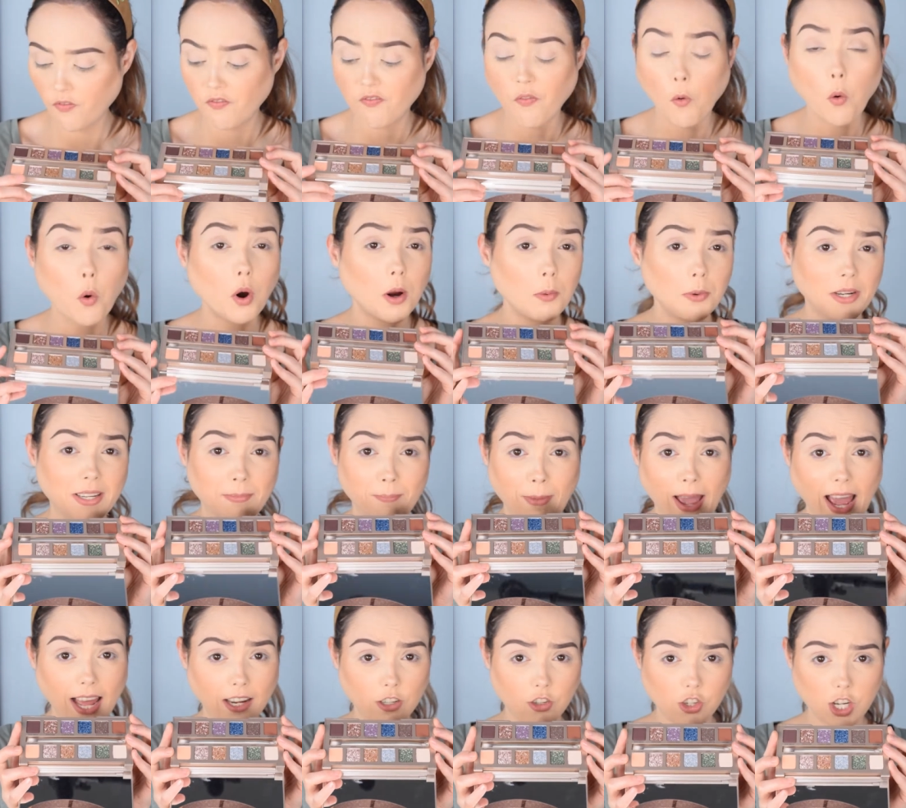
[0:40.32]
four
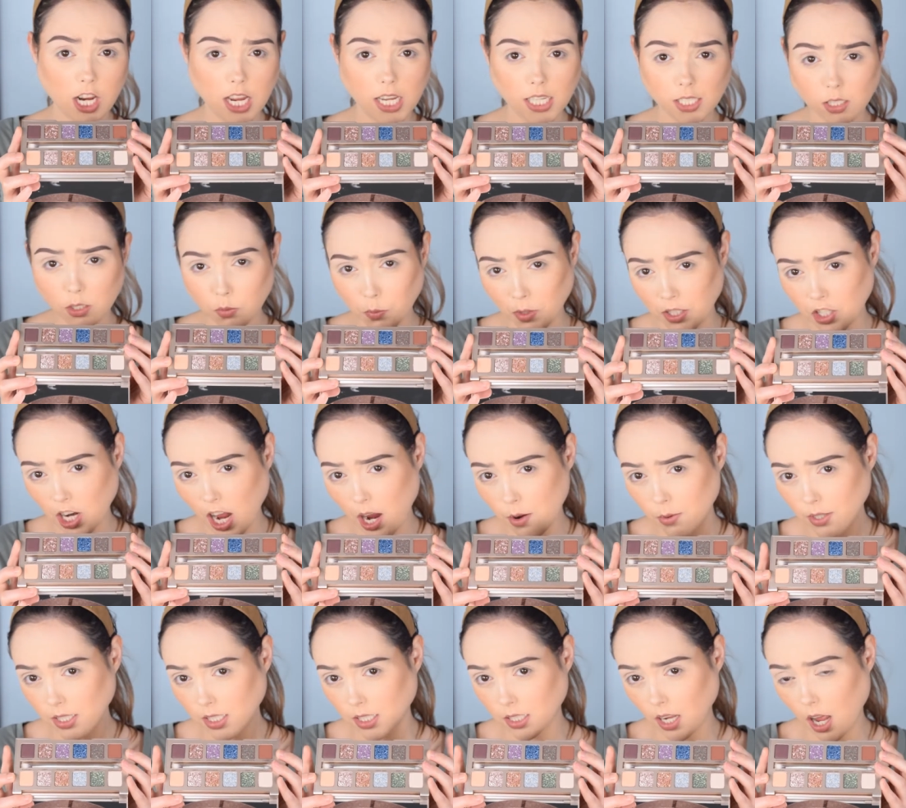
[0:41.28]
matte shades, which I
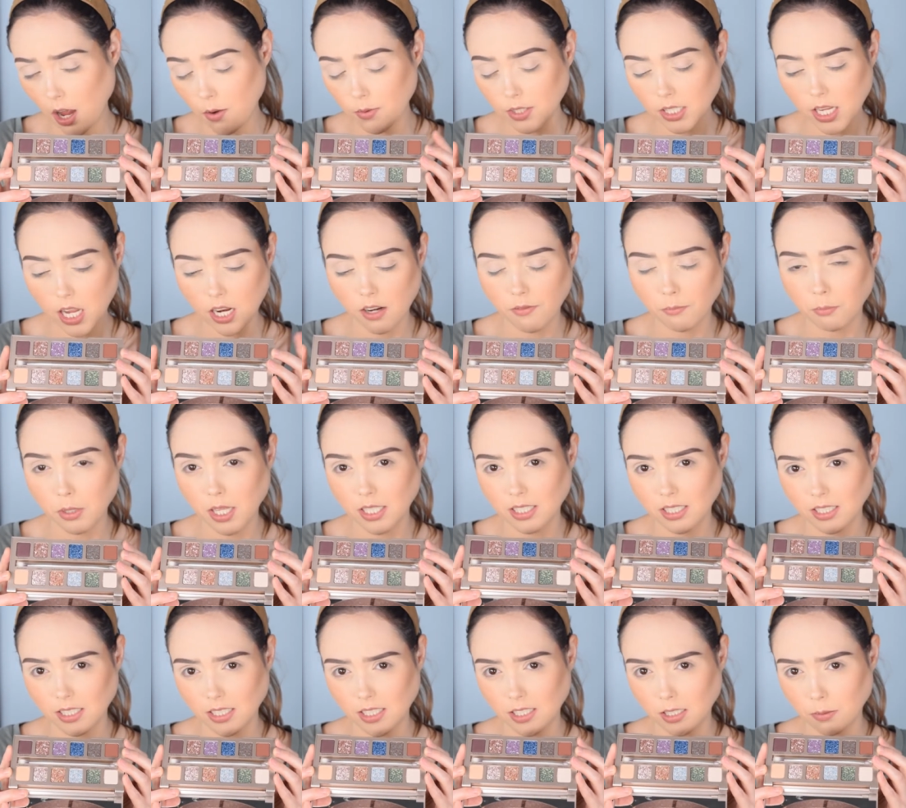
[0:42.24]
was I was kind of
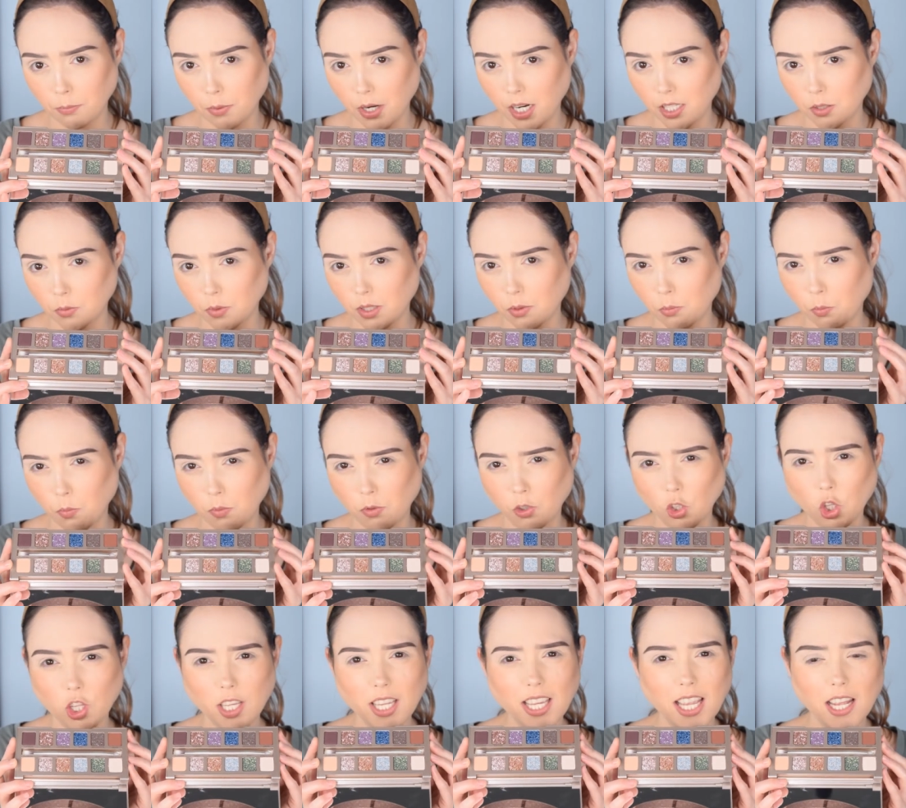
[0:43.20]
pleasantly surprised with.
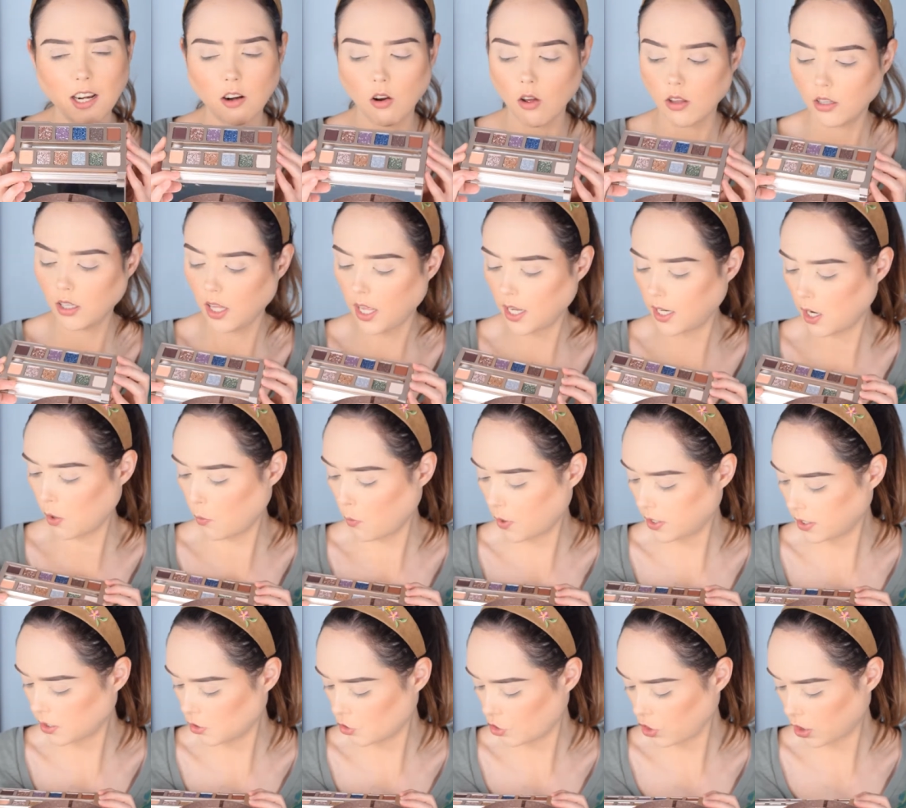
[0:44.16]
Looking at it online, I
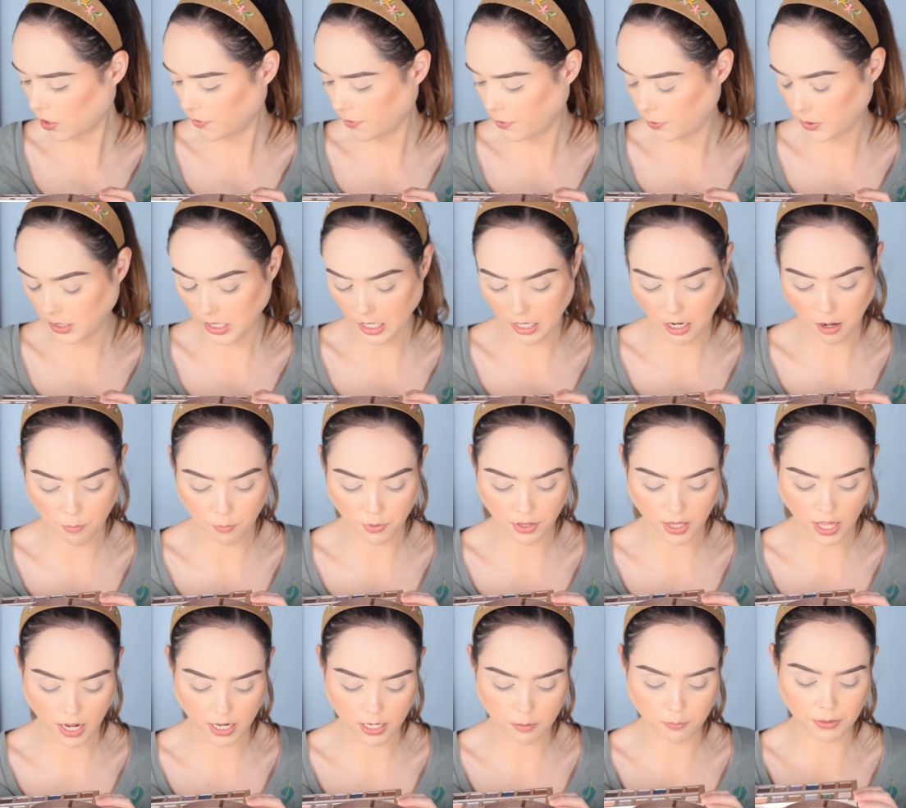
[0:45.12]
wasn't sure if it was gonna come
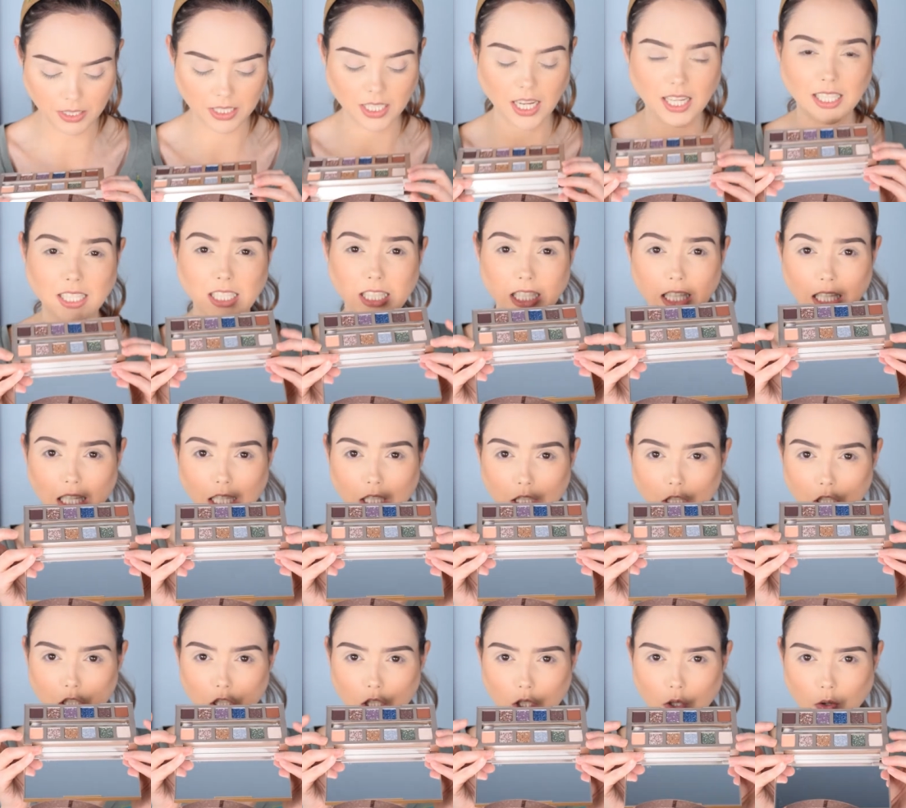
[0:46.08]
with any besides
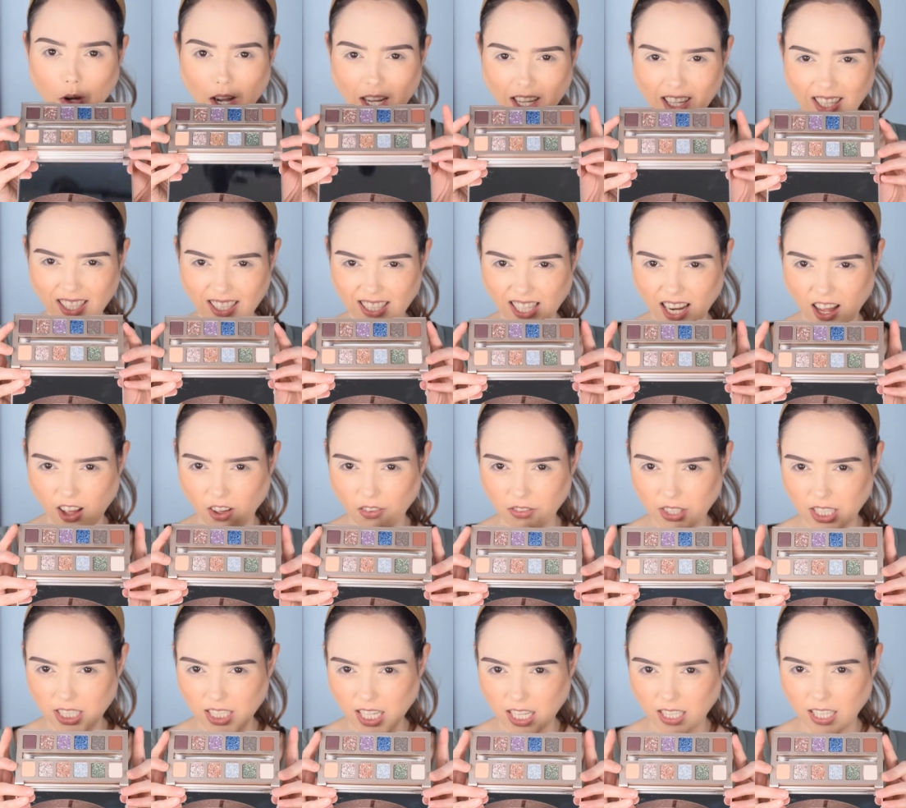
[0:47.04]
these two. I couldn't tell if
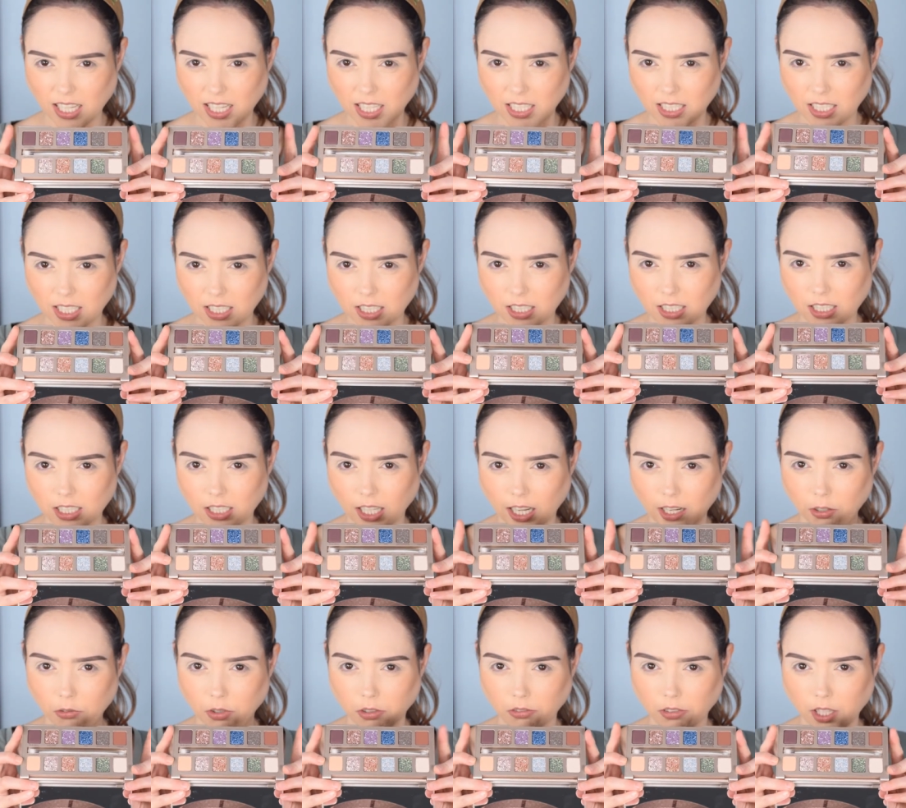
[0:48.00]
these had like a
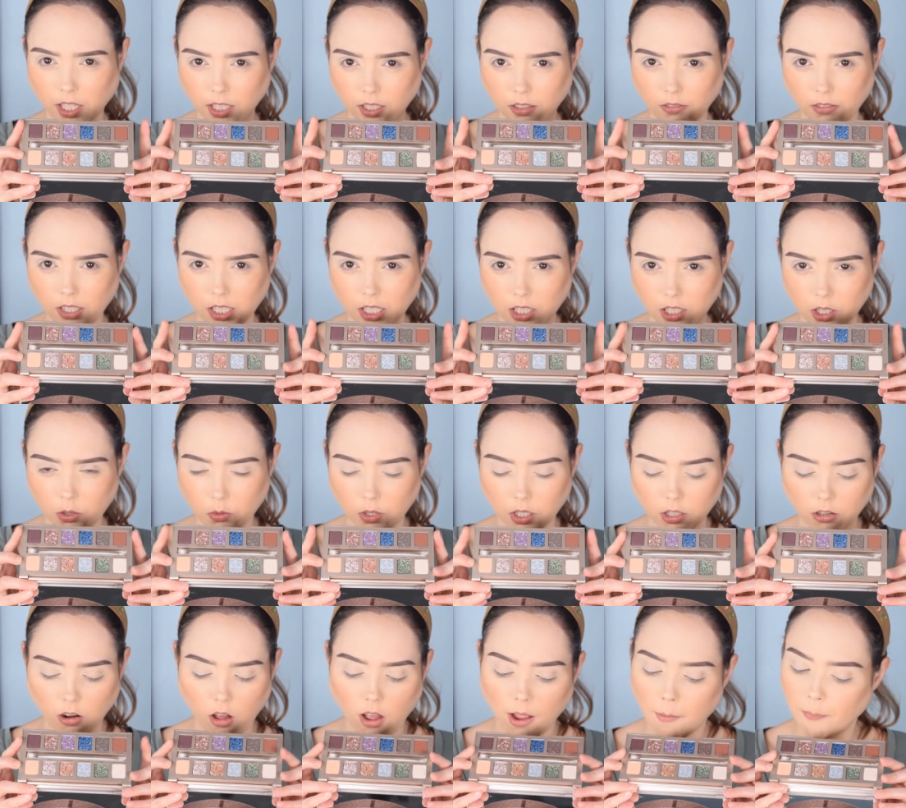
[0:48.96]
slight reflectiveness to it
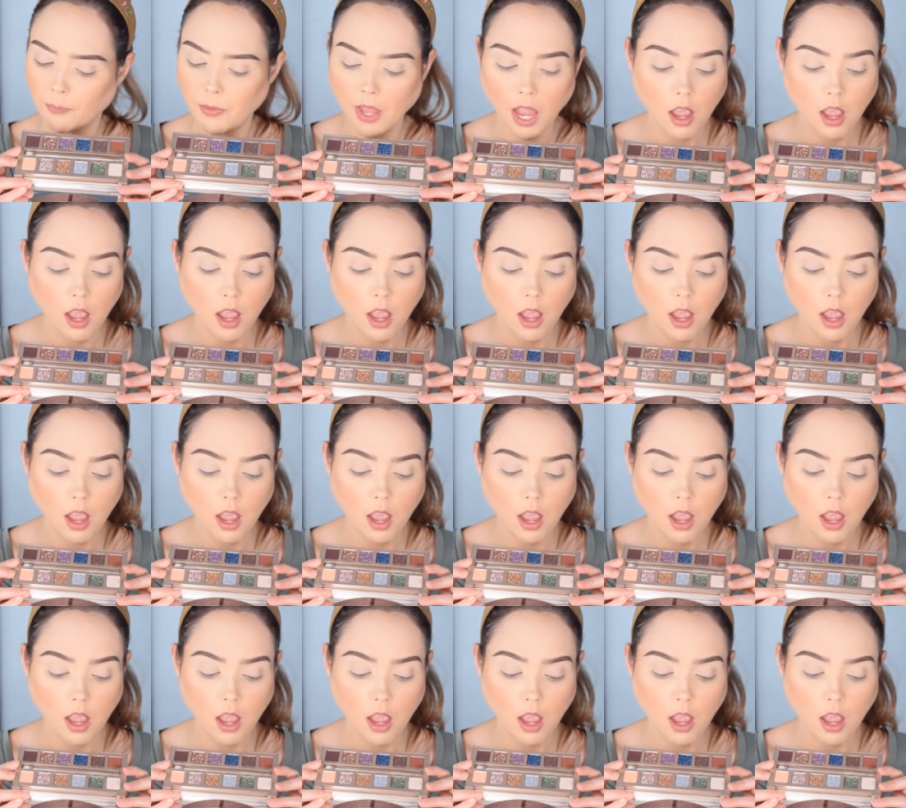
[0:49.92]
or not.